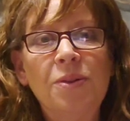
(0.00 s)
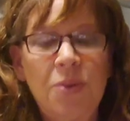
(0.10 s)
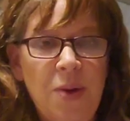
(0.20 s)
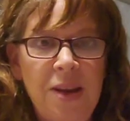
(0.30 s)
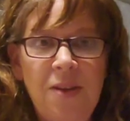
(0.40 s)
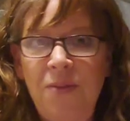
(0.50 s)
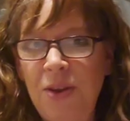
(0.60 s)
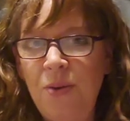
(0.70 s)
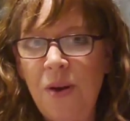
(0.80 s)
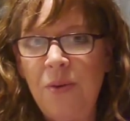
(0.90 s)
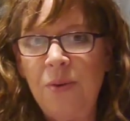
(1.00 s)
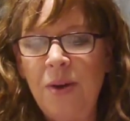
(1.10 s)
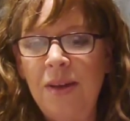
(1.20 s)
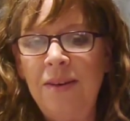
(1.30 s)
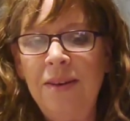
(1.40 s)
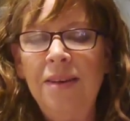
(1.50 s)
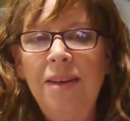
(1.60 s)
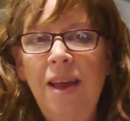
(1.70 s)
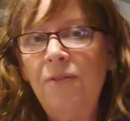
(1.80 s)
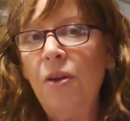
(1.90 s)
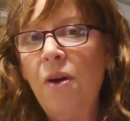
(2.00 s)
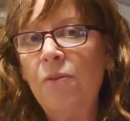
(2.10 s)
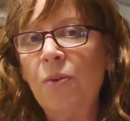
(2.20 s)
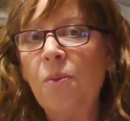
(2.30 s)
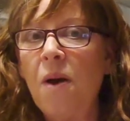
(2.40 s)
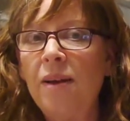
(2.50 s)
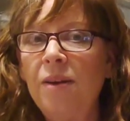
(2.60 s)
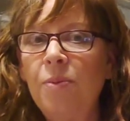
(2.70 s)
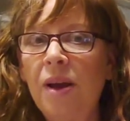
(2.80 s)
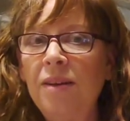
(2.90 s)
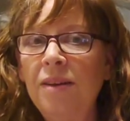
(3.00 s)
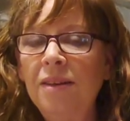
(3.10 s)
Do any of you own one? Have you ever wanted one?